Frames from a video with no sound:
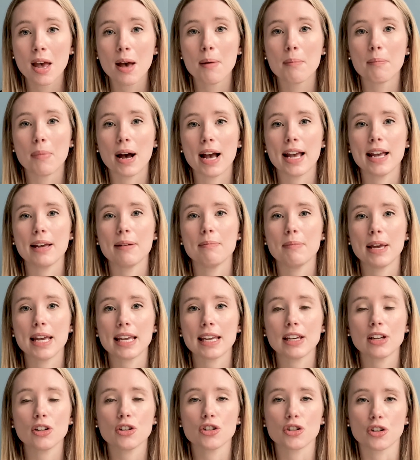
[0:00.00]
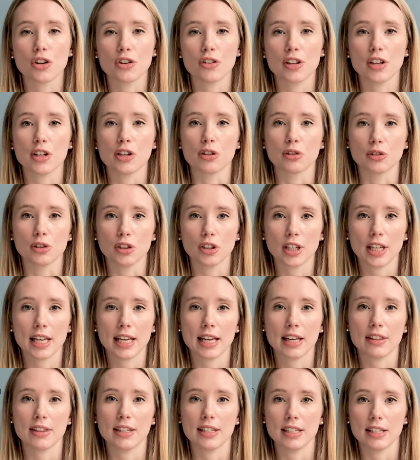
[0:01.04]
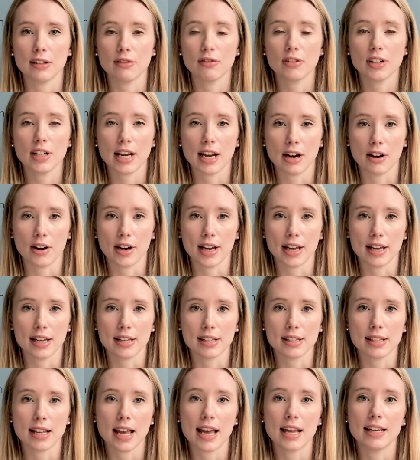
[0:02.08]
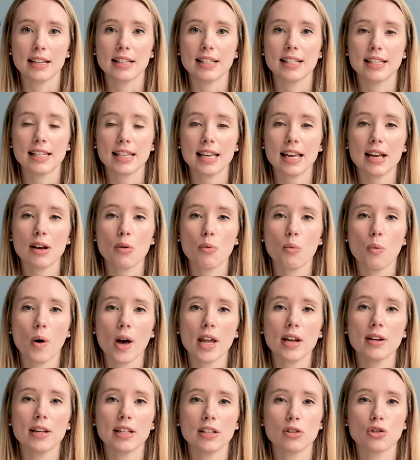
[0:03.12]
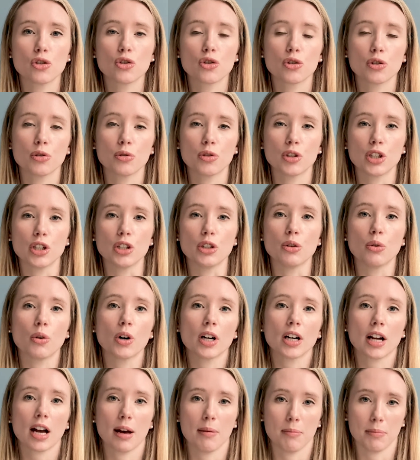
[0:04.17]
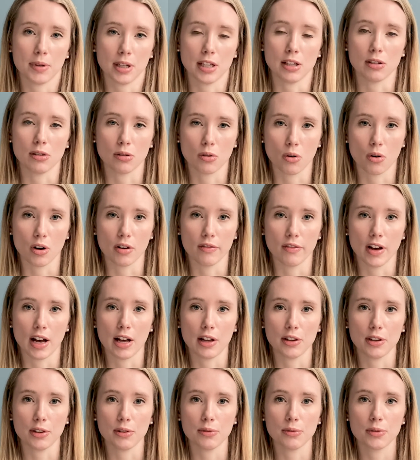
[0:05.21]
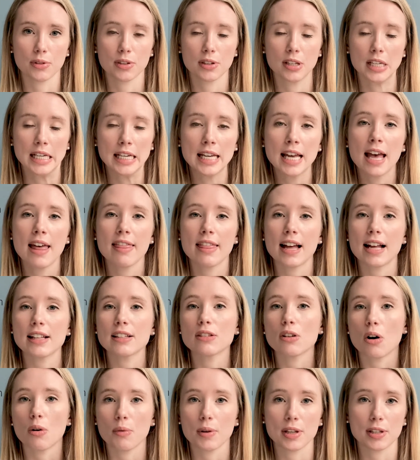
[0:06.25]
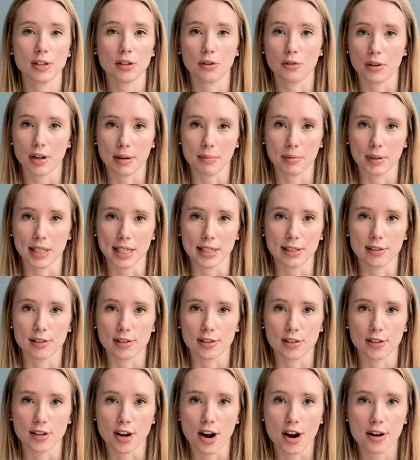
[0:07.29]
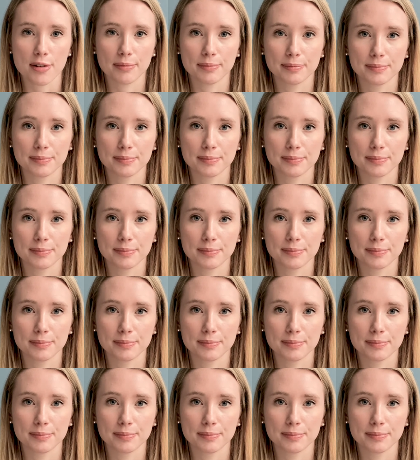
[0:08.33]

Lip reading: By making sure that you're looking at the different areas and seeing what is true to your company's core values, that's always a great place to start.